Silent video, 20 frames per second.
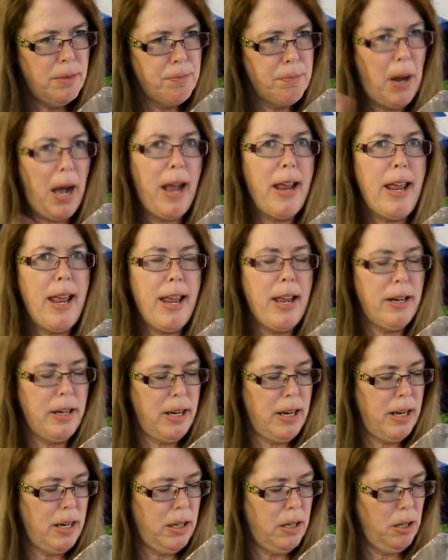By
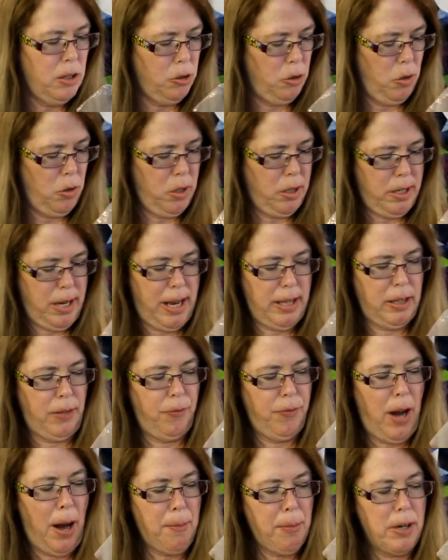Annie looked at the
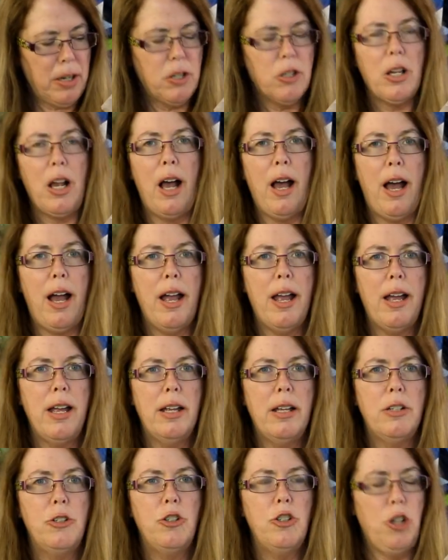fabrics
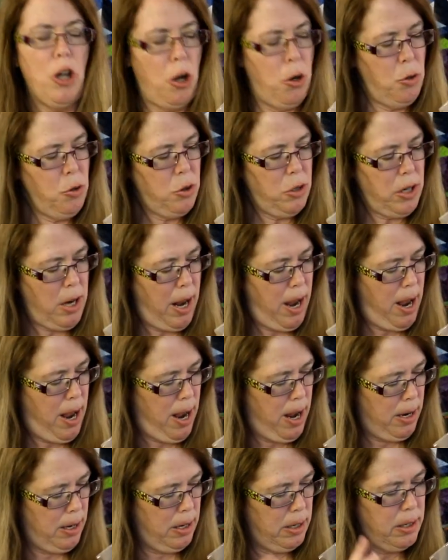I chose
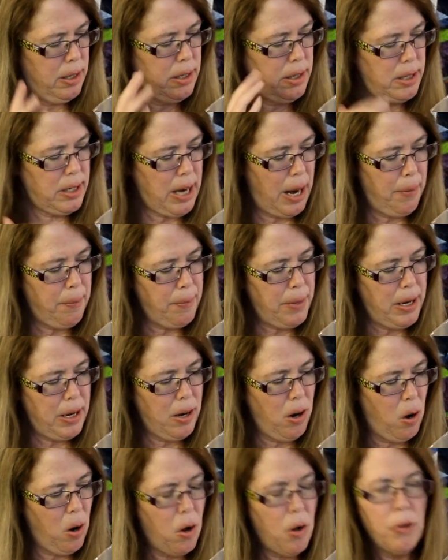and sent
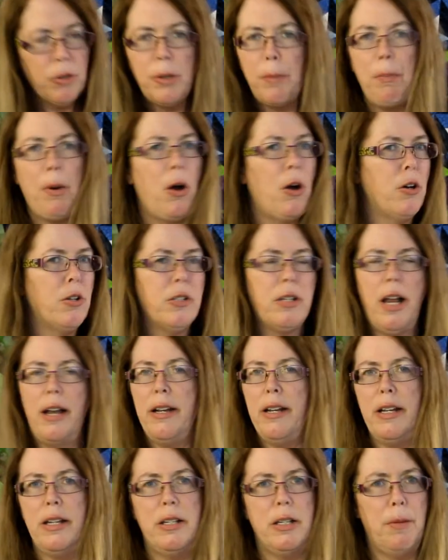me all the parts I
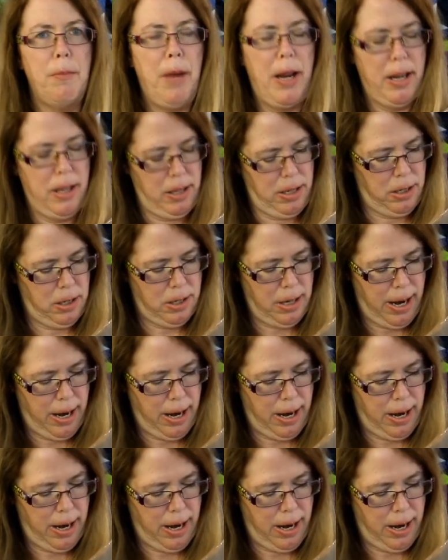need to make this,